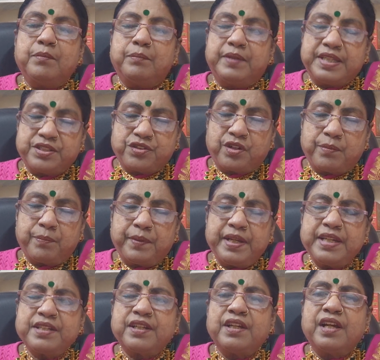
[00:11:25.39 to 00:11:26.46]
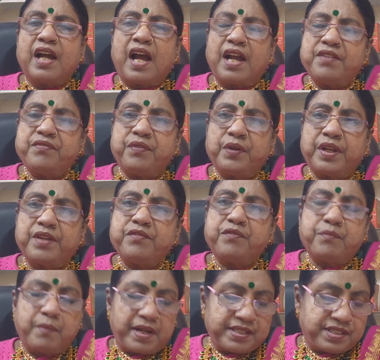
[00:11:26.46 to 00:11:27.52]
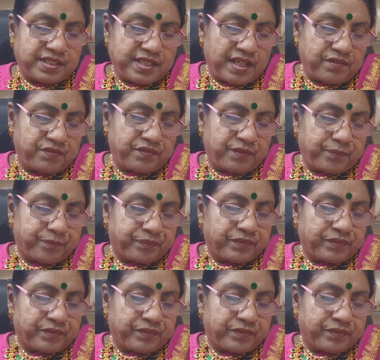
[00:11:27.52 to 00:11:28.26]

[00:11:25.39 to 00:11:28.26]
Please repeat, I forgive myself.